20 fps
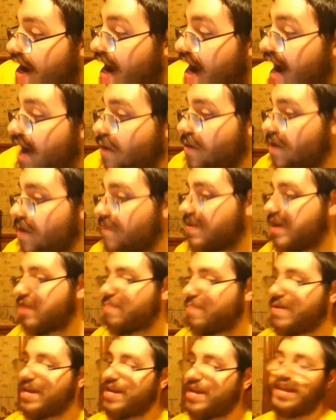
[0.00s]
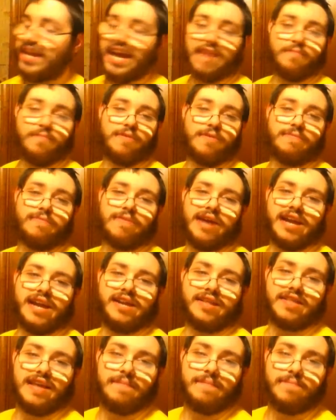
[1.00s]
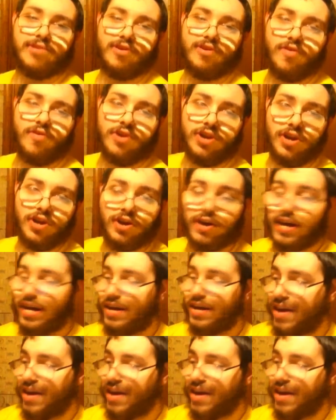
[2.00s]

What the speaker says: I don't know if that'll be a game we play in this episode or not.